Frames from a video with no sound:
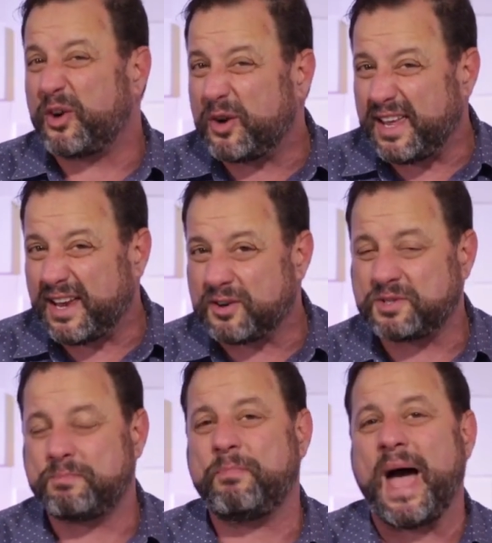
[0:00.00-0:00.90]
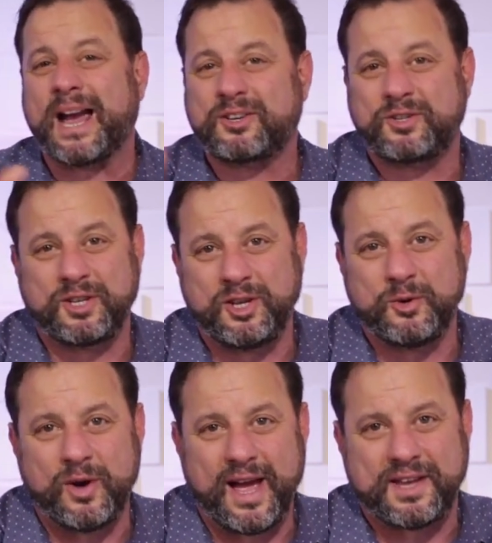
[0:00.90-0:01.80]
30 years back to the
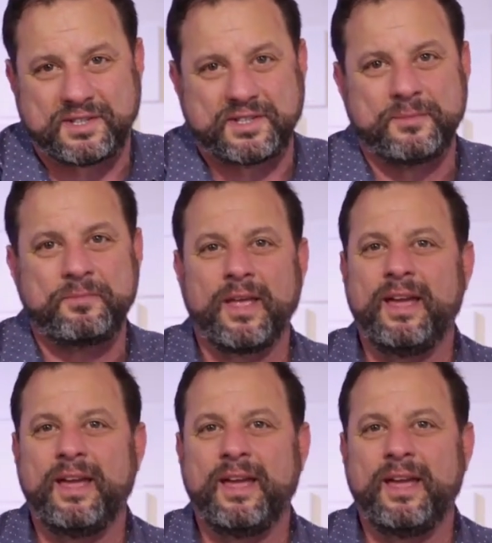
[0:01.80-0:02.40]
U.S.